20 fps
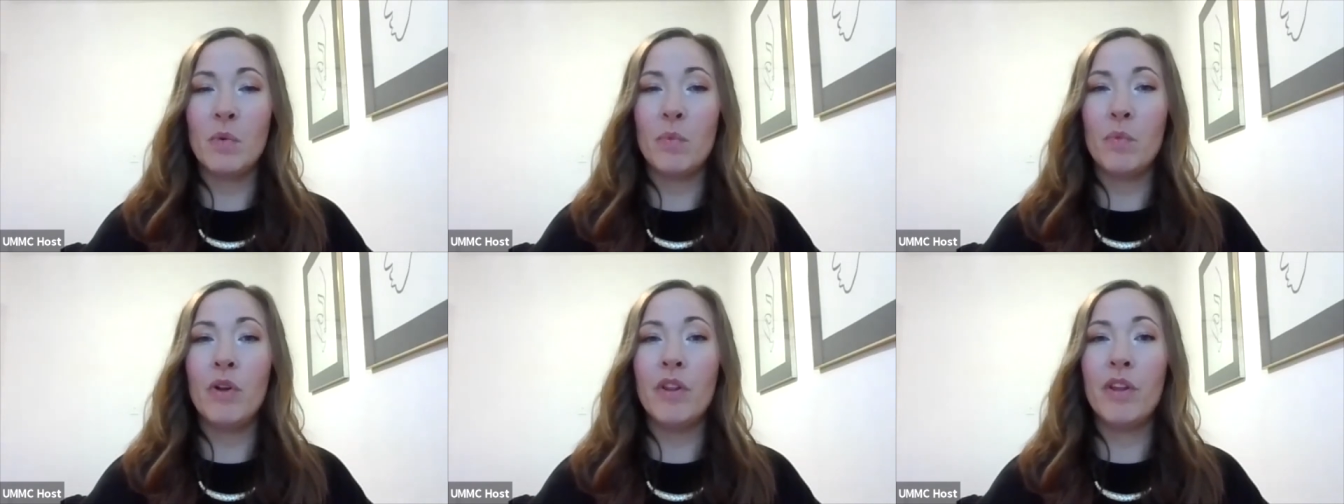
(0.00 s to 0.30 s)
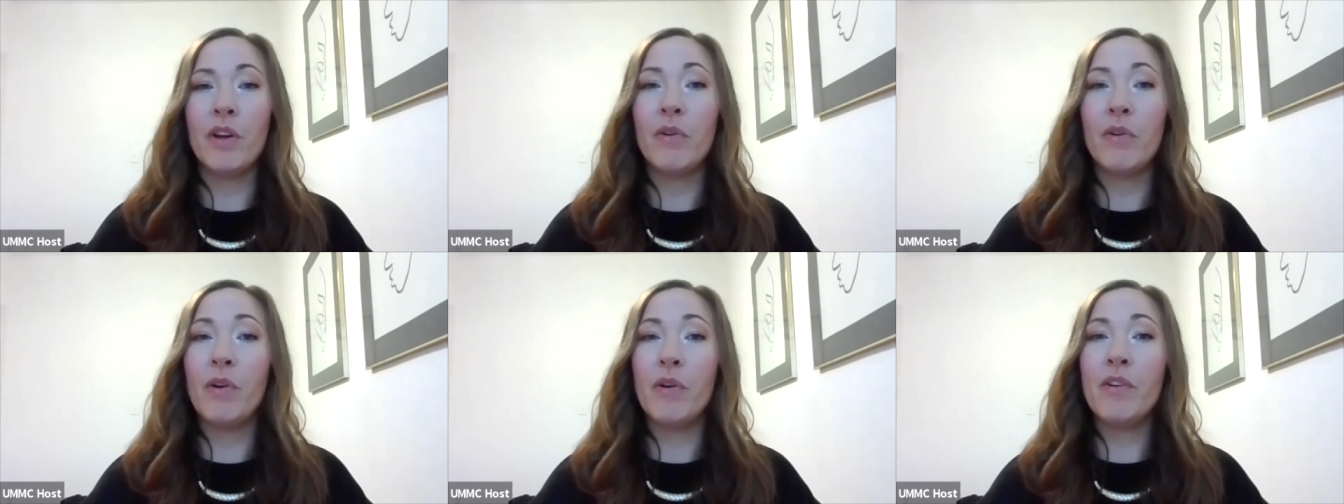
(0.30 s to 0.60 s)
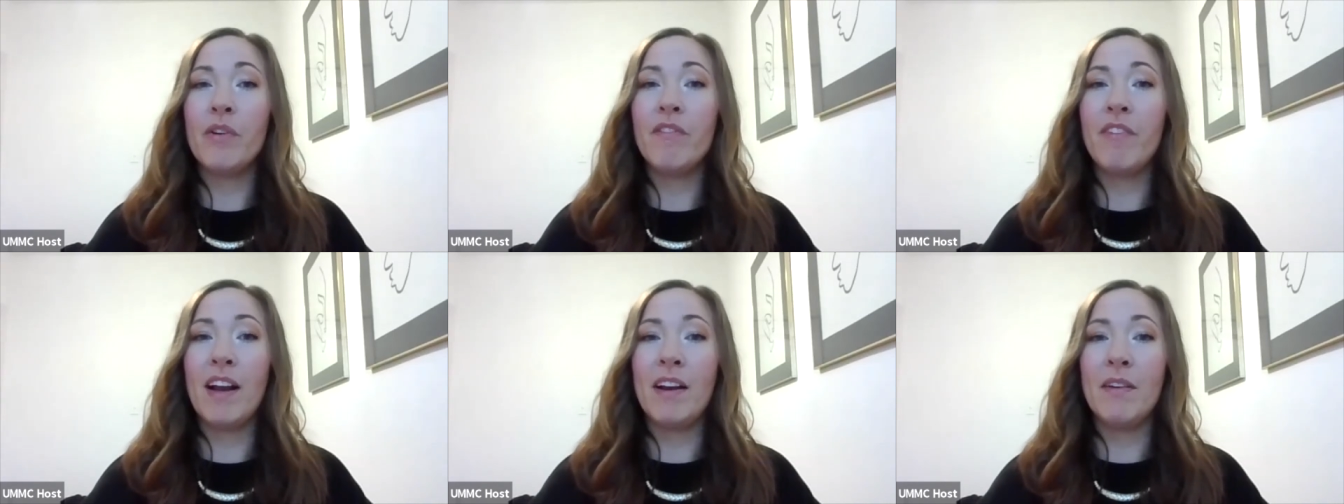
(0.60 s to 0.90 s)
will the
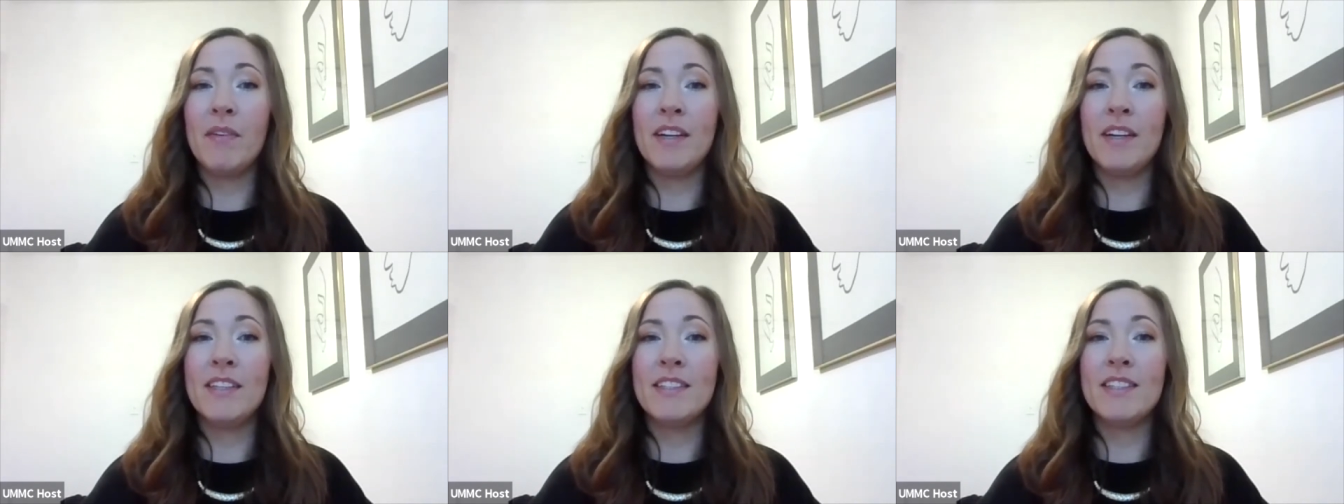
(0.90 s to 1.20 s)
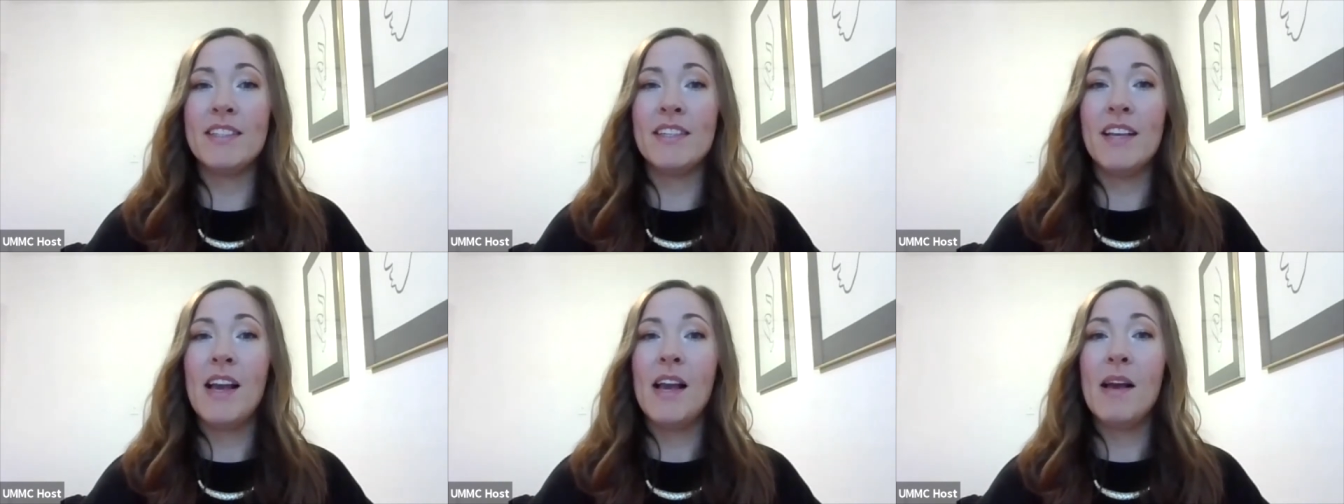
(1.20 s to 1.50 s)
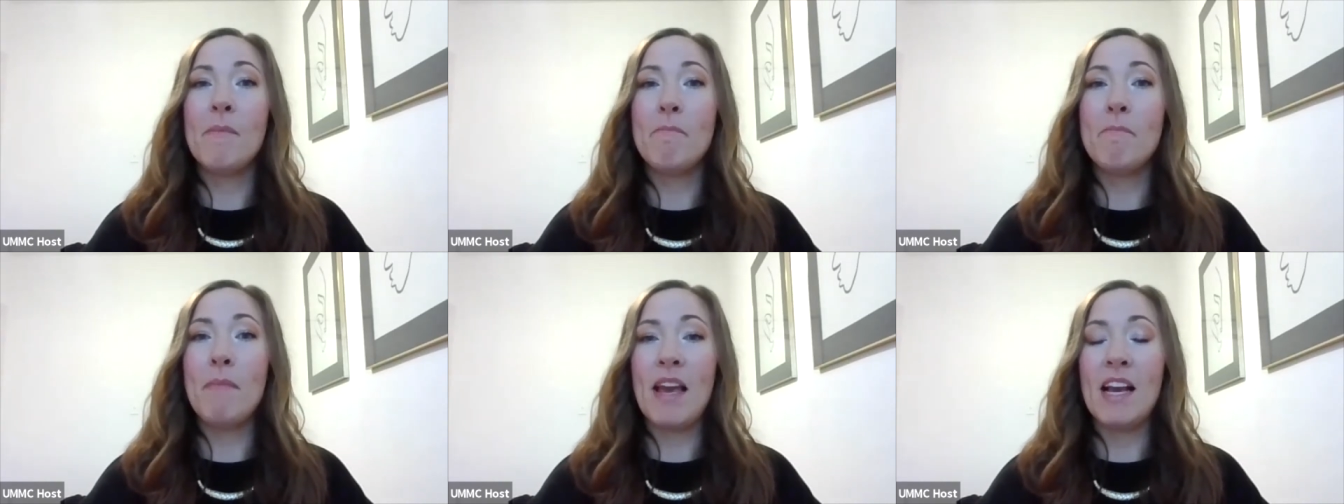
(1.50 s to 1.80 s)
coronavirus
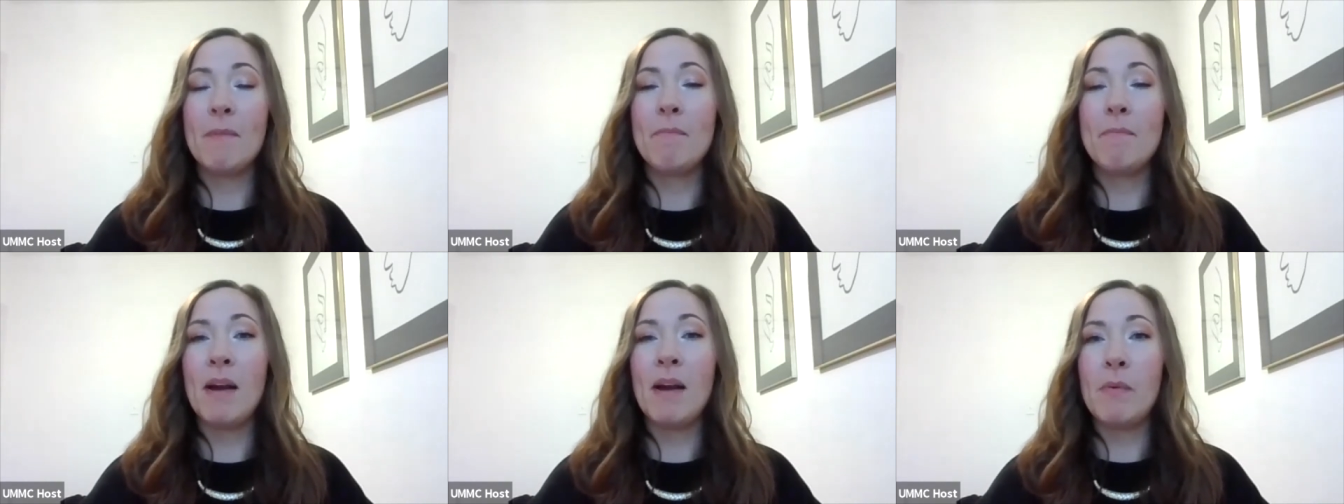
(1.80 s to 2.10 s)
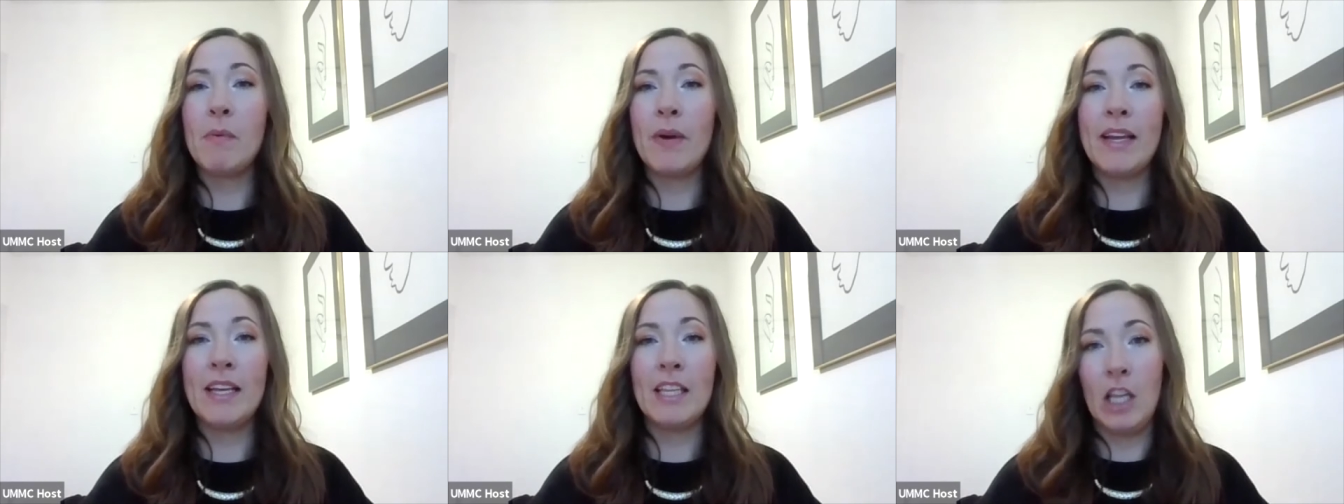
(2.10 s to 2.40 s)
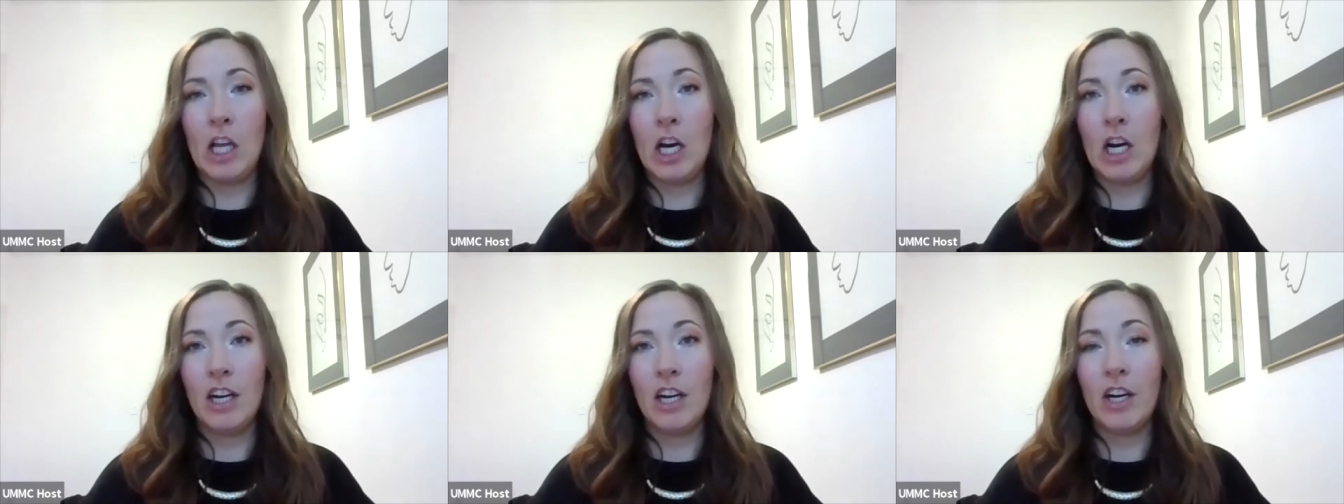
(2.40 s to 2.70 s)
make my wait
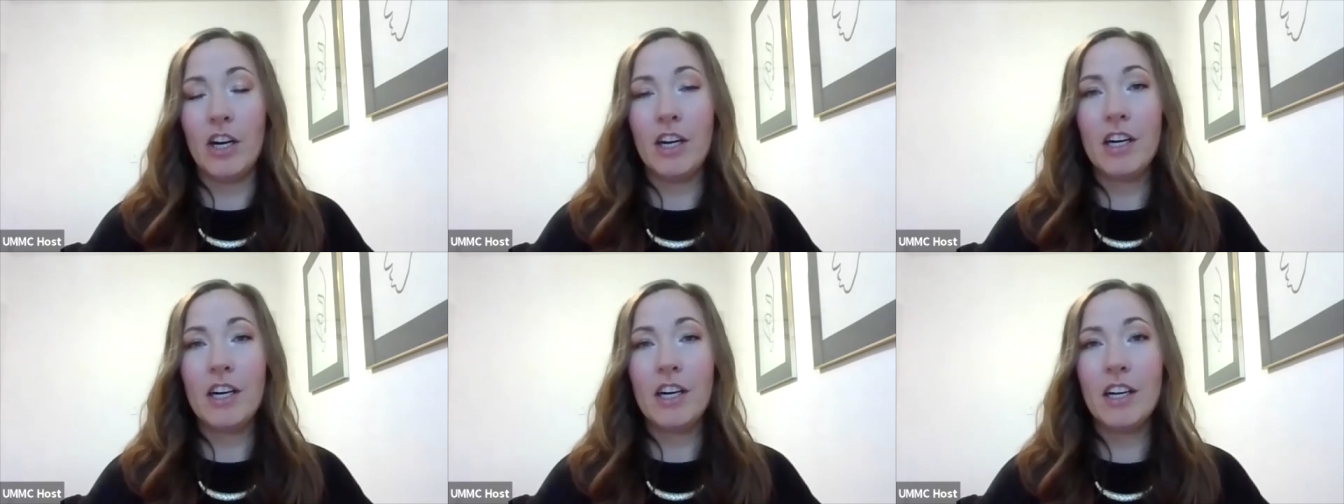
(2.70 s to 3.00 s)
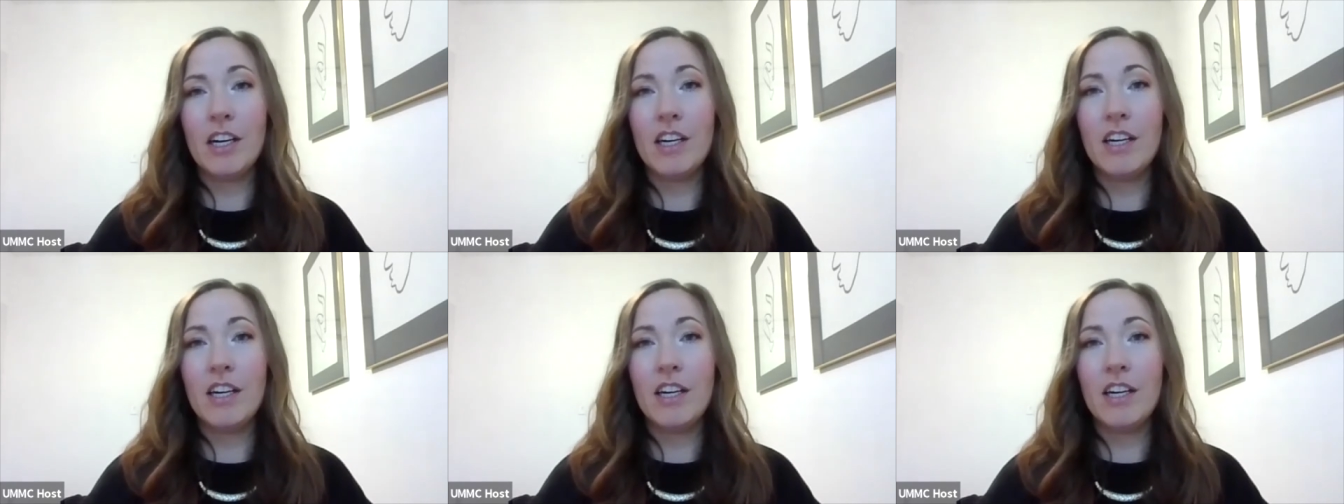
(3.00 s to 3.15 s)
longer